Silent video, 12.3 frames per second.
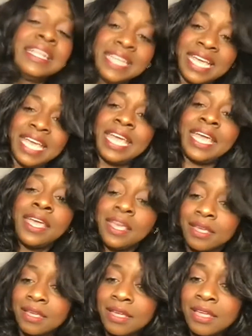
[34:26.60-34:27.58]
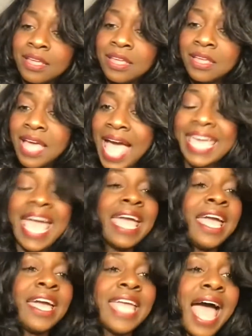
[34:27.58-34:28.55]
harmony. I can't
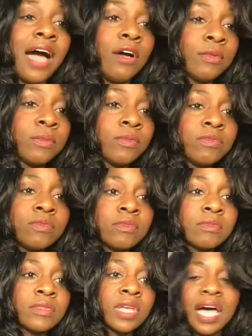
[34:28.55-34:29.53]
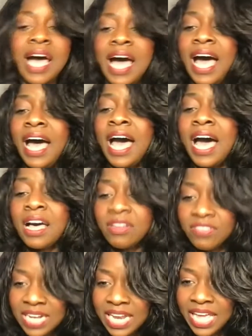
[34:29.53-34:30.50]
hear y'all. Of